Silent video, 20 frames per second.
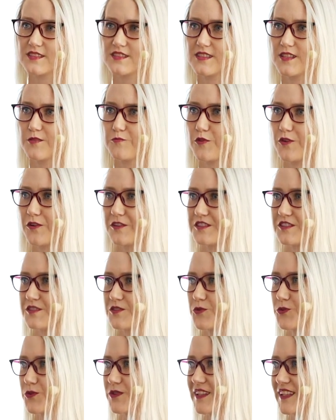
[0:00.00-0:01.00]
The person
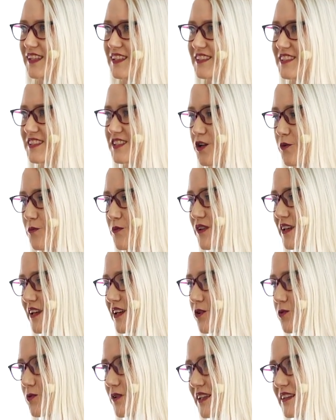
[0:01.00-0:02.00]
who did something
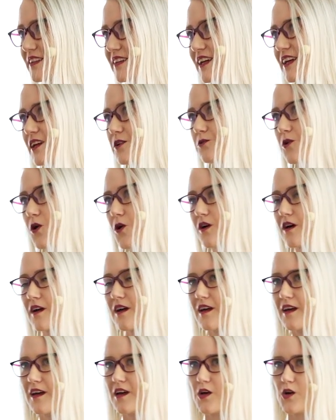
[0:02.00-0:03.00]
critically wrong
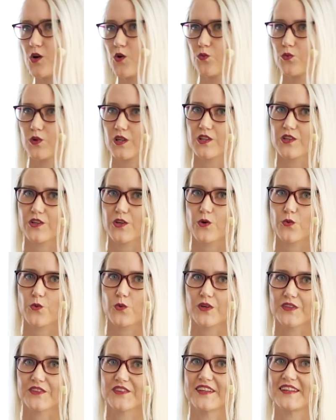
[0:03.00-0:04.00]
will know
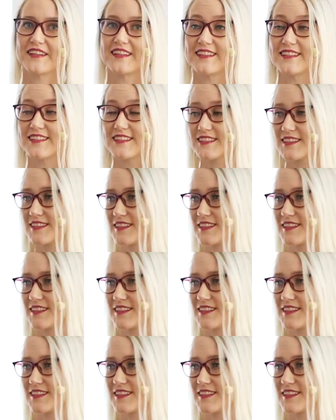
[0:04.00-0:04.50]
what they did